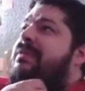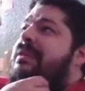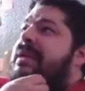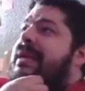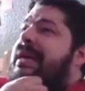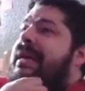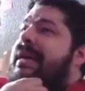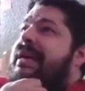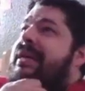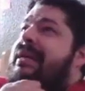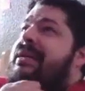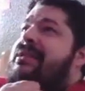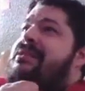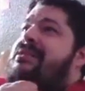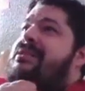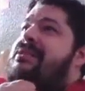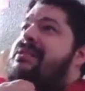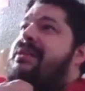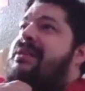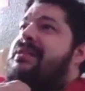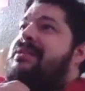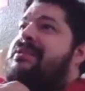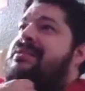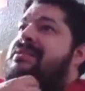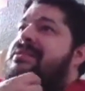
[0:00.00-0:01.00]
Yeah,
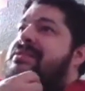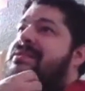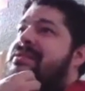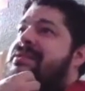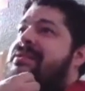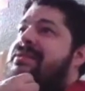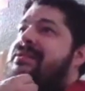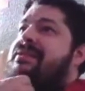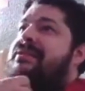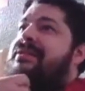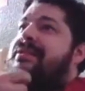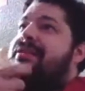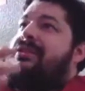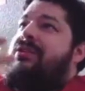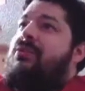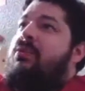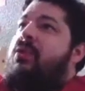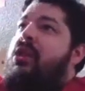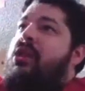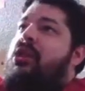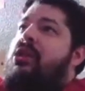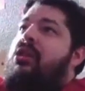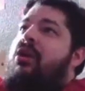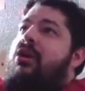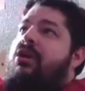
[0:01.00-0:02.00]
it's...
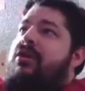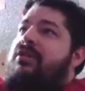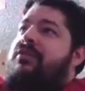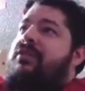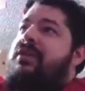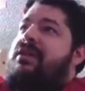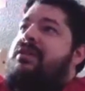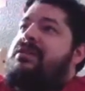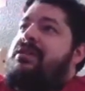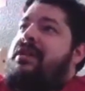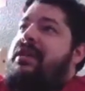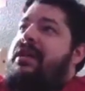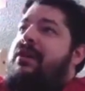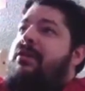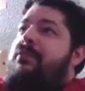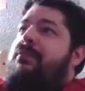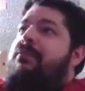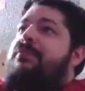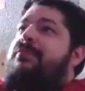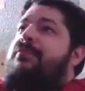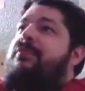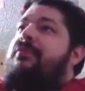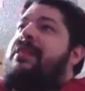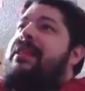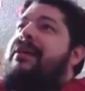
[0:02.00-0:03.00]
You unlock things. There you go.
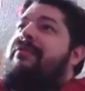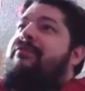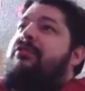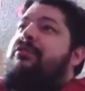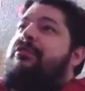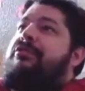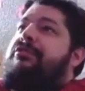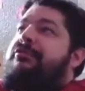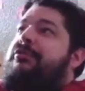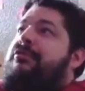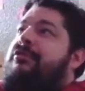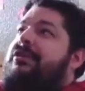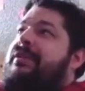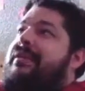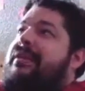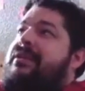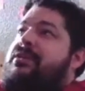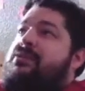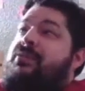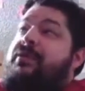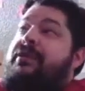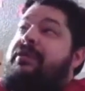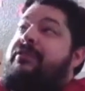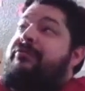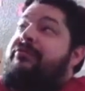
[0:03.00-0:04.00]
Level 30,
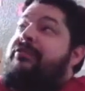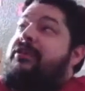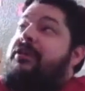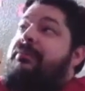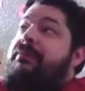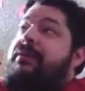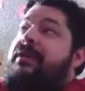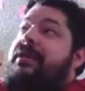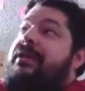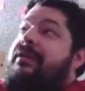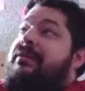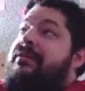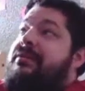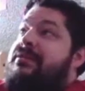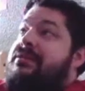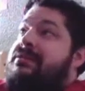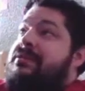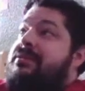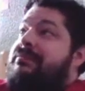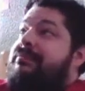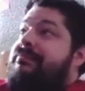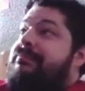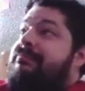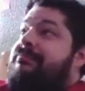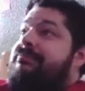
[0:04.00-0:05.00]
that's where the fun
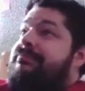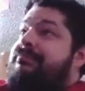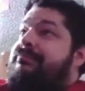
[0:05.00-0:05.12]
begins.